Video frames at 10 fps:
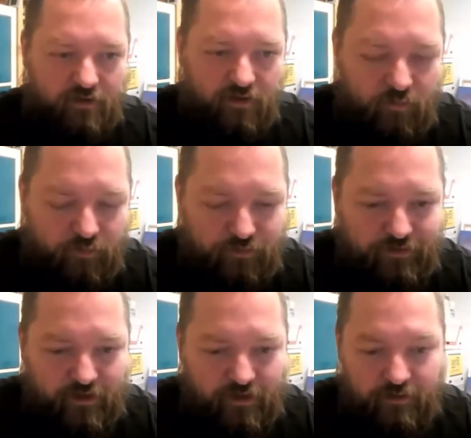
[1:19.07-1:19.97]
I, I would
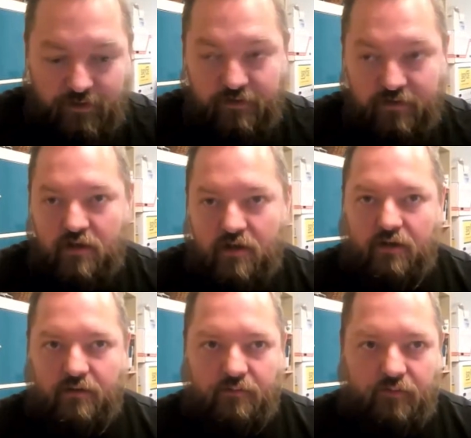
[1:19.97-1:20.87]
say it.
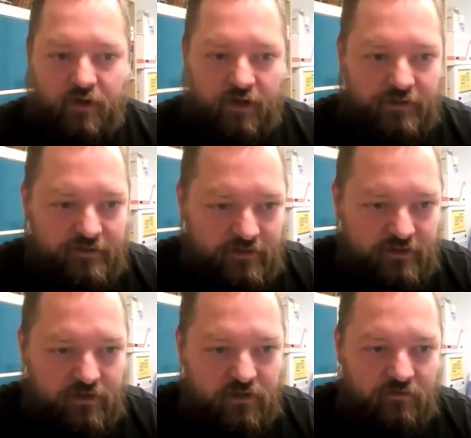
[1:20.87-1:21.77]
The
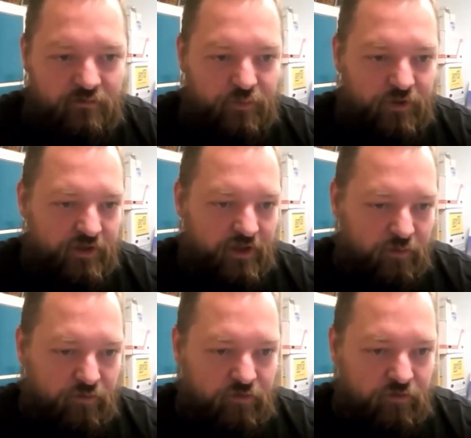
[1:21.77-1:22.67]
idea of being
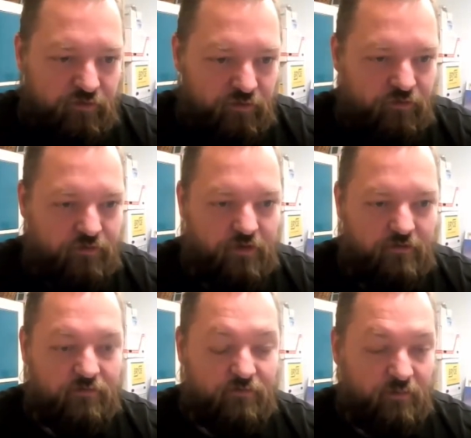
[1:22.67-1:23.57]
able to do
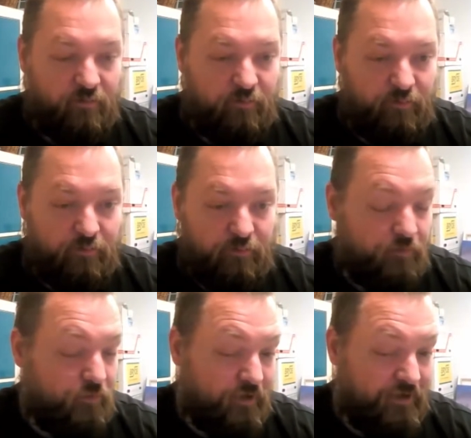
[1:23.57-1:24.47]
stuff from
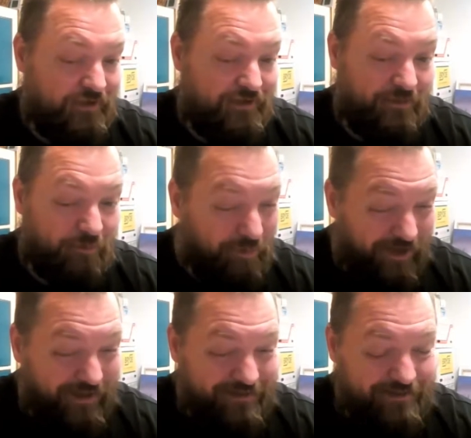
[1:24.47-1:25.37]
brain
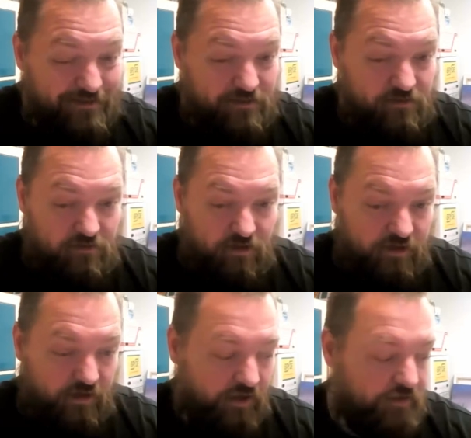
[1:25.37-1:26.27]
implants.
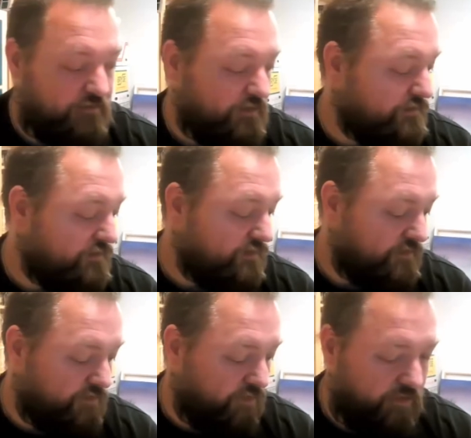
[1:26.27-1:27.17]
I, I
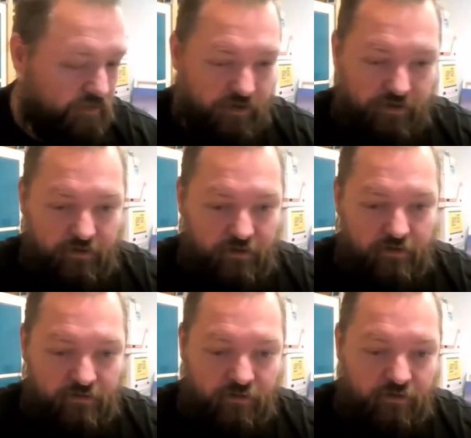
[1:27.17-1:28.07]
recently saw. I,
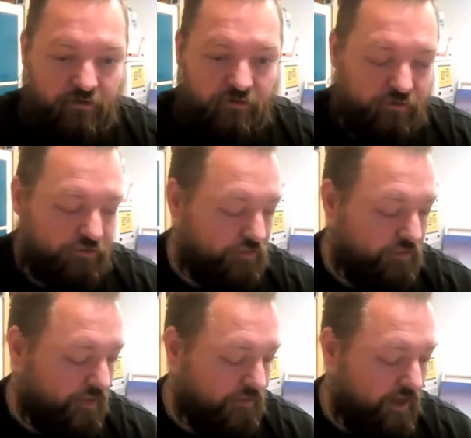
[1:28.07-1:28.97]
I know I talked to you
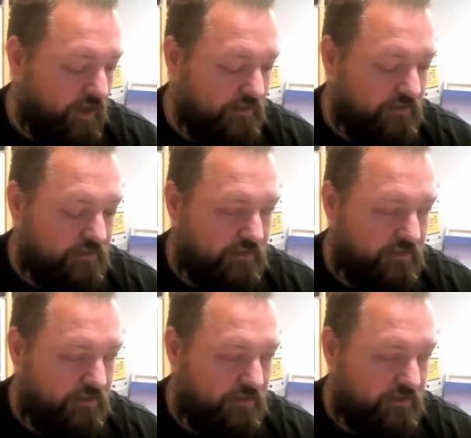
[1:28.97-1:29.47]
about that.